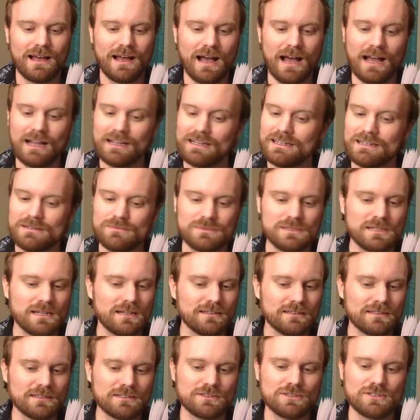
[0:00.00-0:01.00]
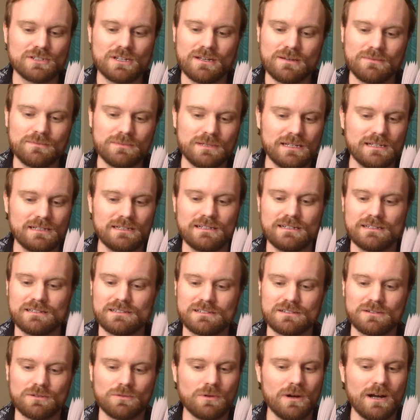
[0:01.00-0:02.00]
"I keep telling Jim he
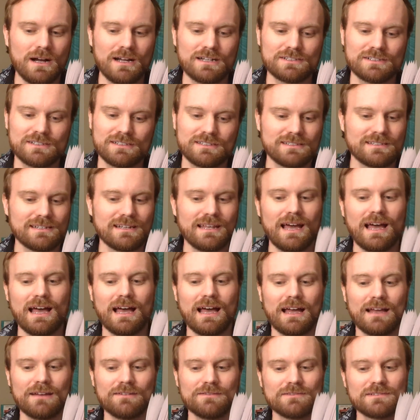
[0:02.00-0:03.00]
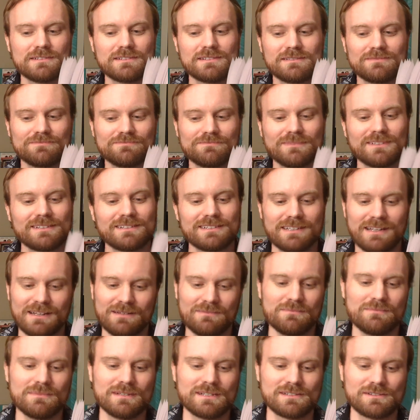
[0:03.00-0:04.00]
needs to wash his knives,"
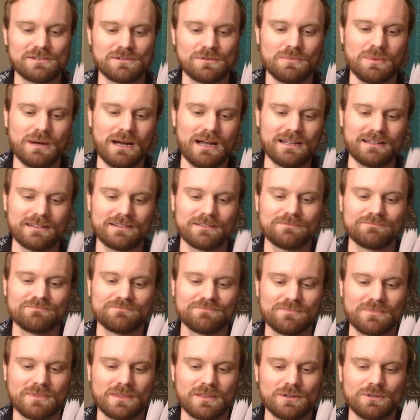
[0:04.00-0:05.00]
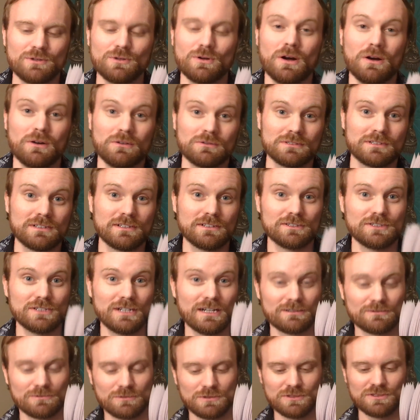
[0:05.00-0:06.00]
said Mr. Pike, who owned the
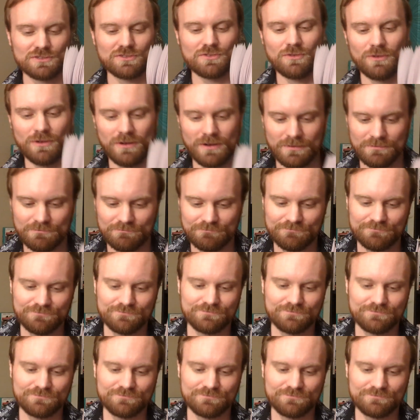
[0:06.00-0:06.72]
general store.